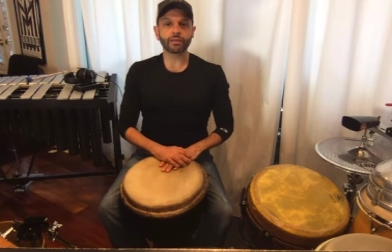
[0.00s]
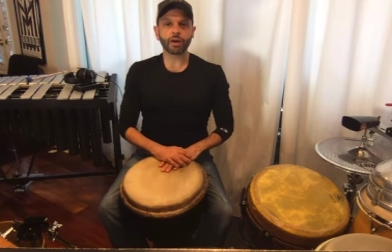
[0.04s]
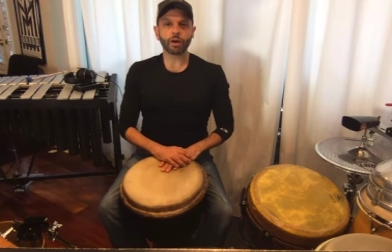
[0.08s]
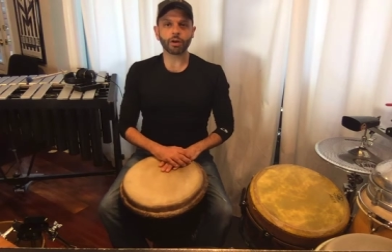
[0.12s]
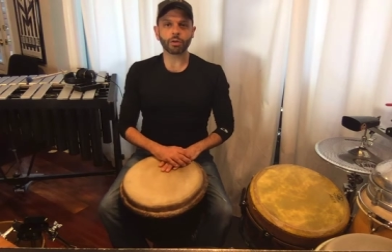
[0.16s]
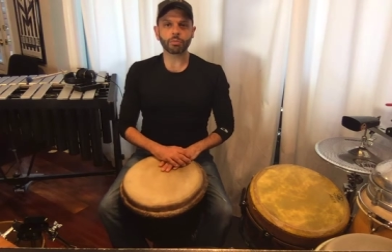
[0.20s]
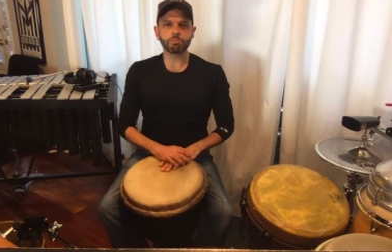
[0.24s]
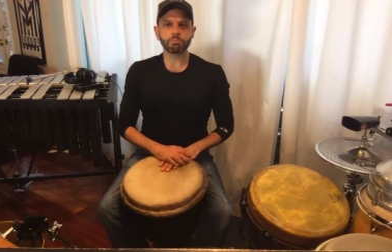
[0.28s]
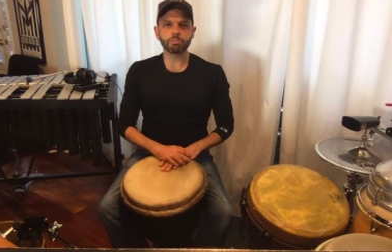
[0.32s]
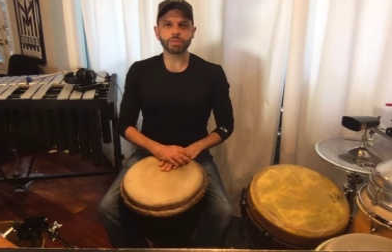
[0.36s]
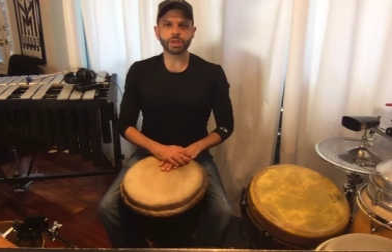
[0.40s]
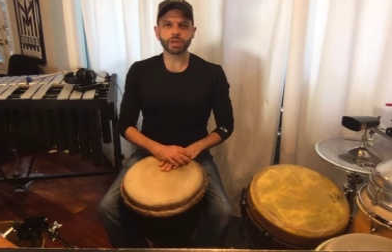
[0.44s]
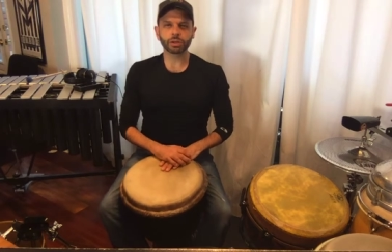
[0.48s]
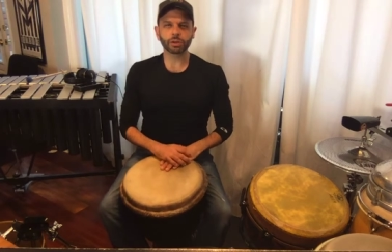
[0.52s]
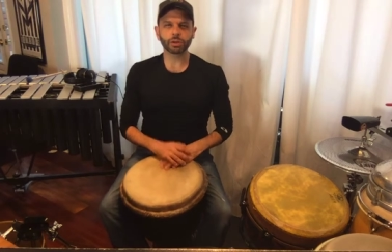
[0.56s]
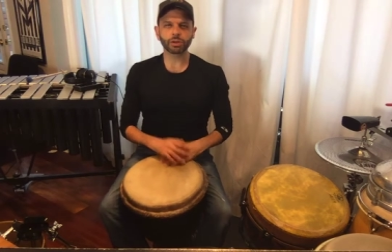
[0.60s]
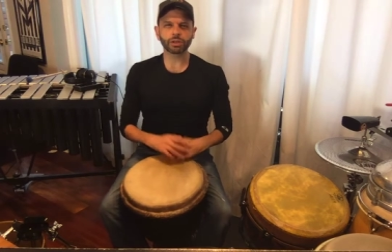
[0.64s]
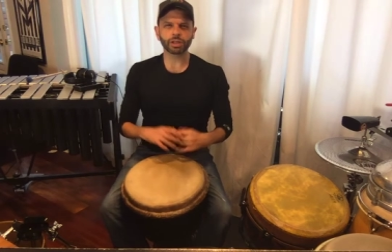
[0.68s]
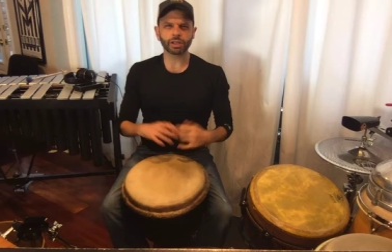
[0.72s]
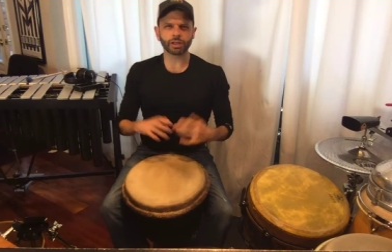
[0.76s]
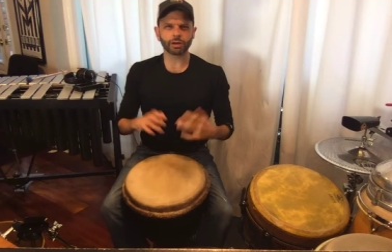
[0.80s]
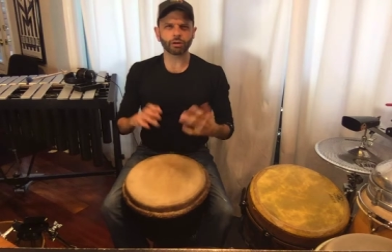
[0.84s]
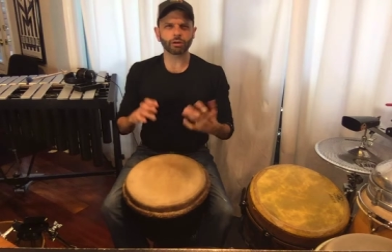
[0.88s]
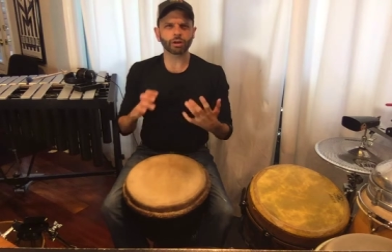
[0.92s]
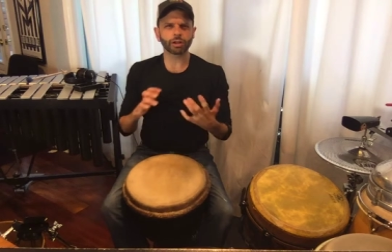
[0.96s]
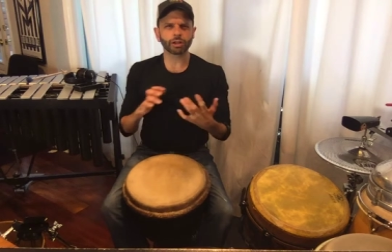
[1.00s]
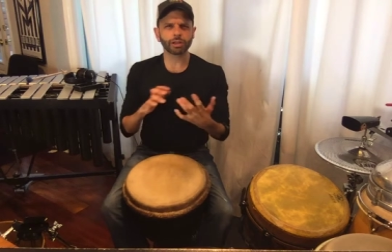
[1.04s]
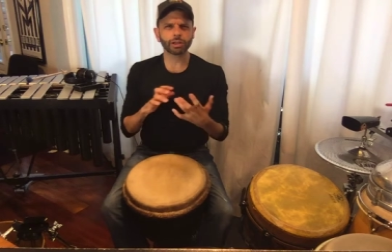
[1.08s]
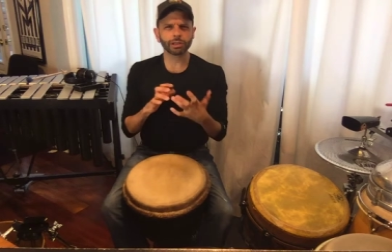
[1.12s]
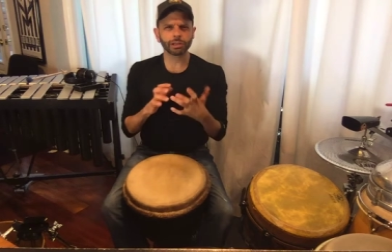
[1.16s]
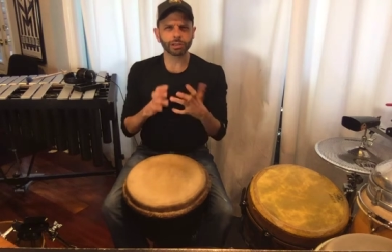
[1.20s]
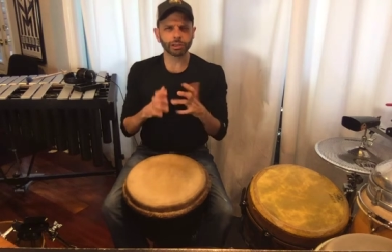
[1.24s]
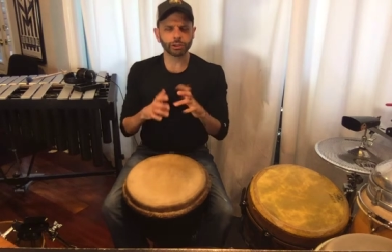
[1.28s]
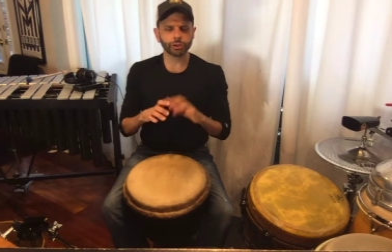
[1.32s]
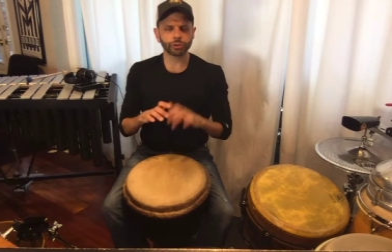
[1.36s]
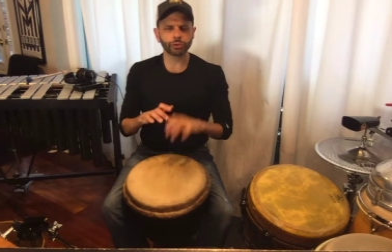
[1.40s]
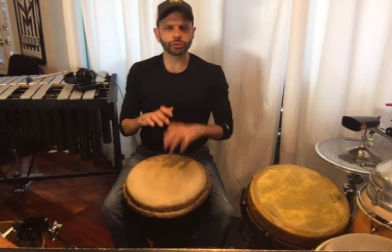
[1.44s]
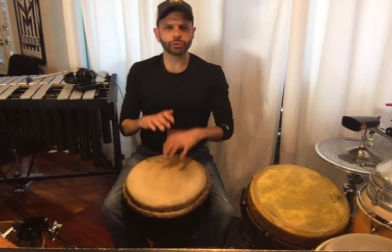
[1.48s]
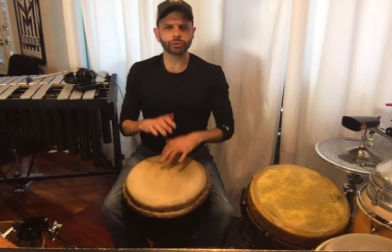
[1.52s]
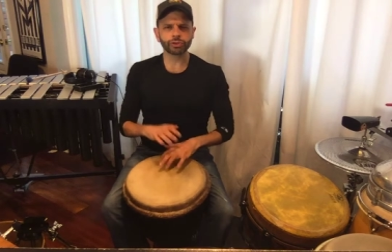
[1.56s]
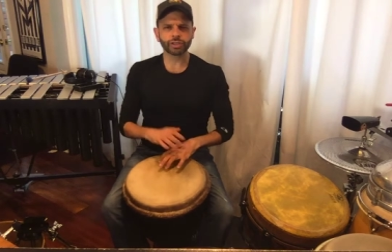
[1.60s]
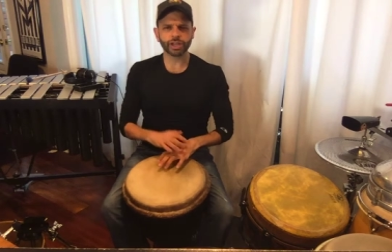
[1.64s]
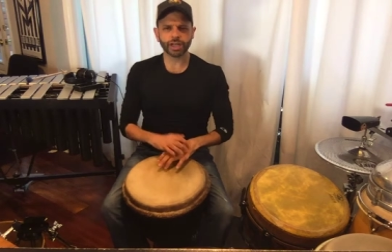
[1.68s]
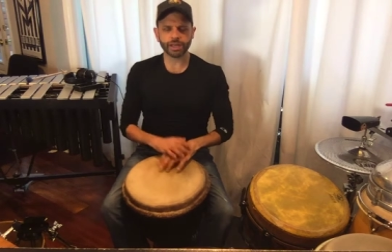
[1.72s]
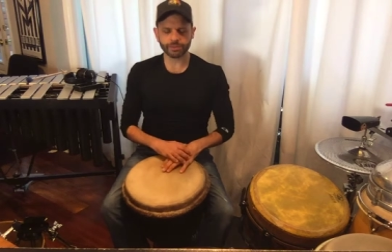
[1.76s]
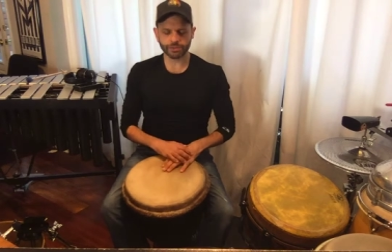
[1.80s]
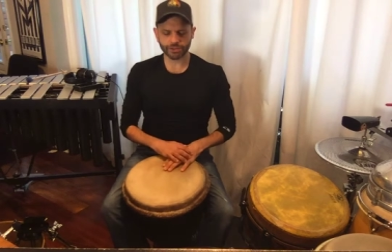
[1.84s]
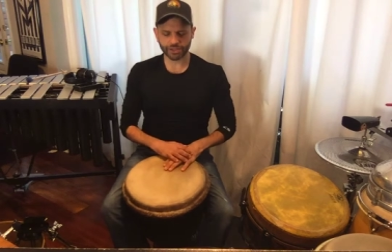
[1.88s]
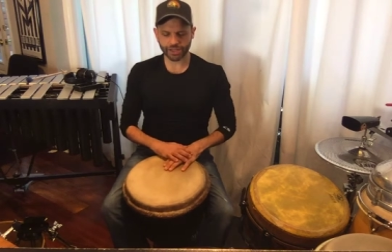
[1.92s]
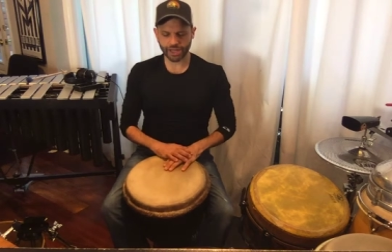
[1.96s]
our middle and our glue
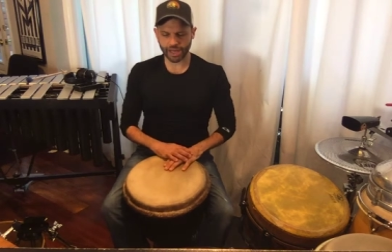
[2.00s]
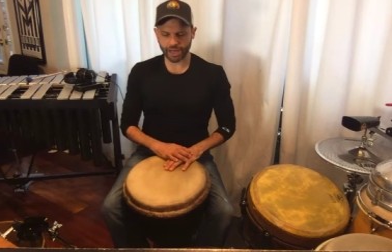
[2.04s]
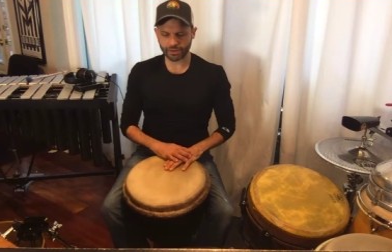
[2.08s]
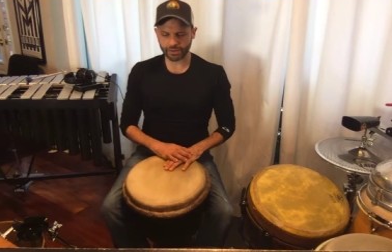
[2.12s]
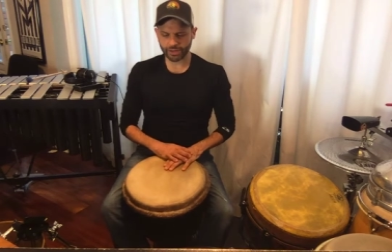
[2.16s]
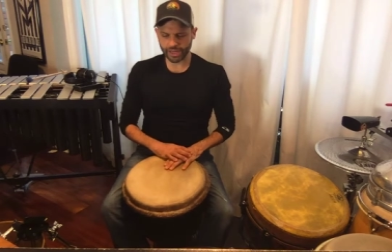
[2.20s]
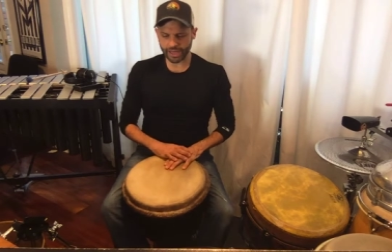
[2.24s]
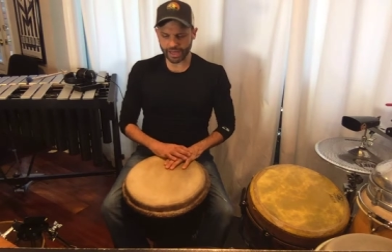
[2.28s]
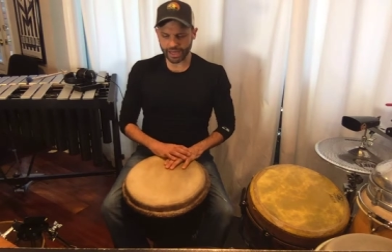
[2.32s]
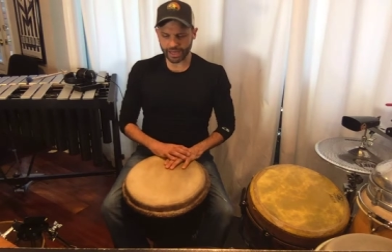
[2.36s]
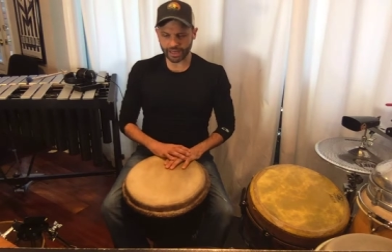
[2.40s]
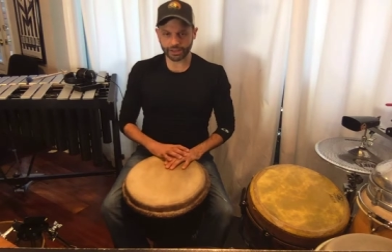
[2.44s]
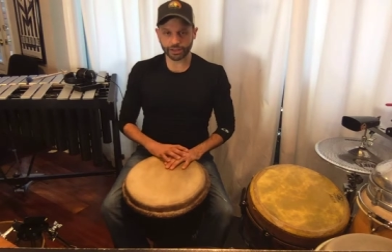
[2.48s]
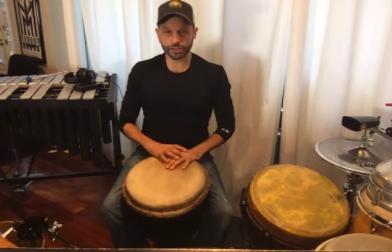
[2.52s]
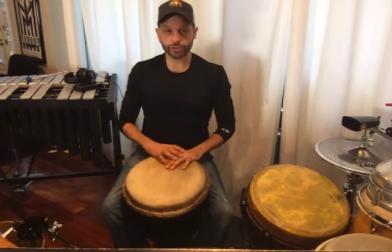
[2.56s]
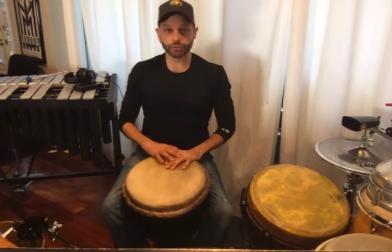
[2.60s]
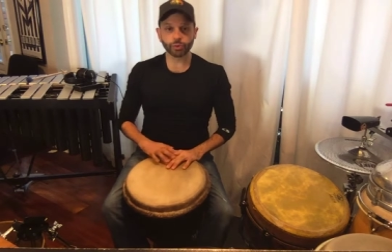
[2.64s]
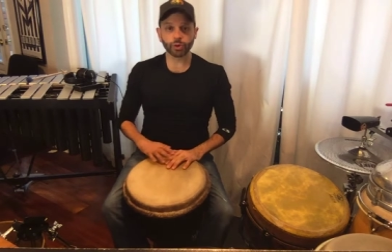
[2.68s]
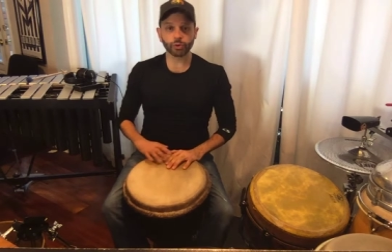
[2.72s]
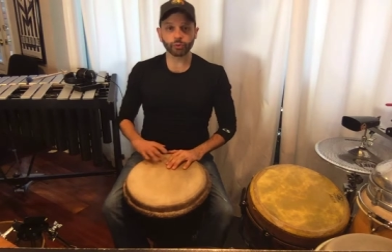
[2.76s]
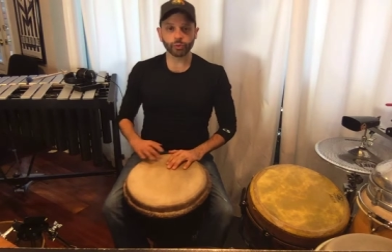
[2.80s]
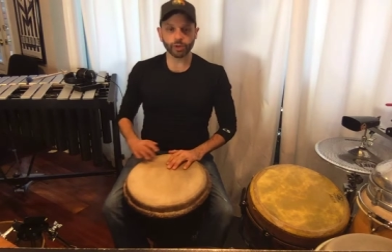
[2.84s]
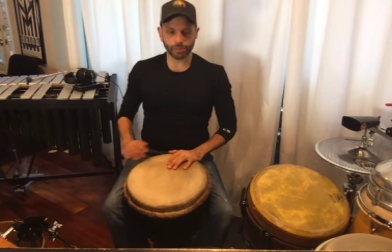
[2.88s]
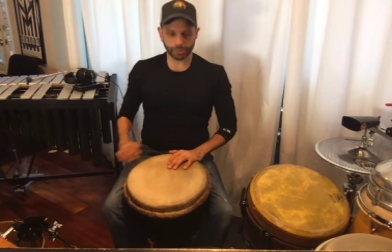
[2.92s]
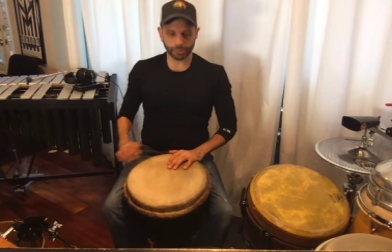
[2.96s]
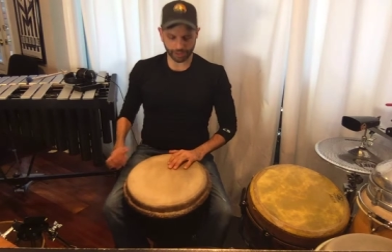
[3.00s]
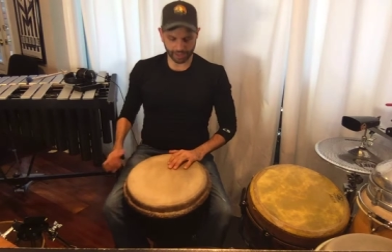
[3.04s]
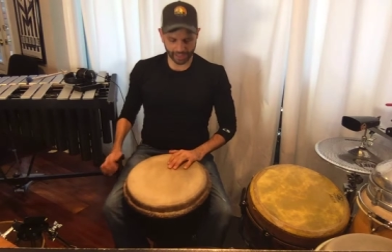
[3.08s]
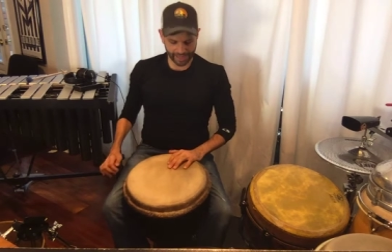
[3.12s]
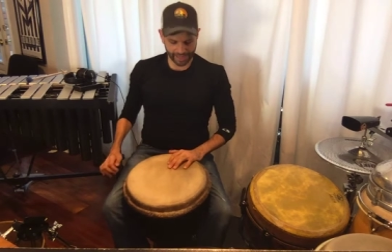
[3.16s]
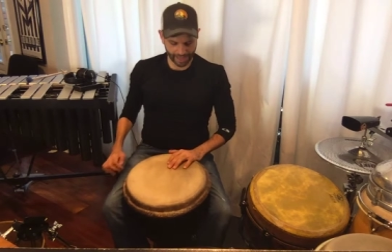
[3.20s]
type sound. And this one we play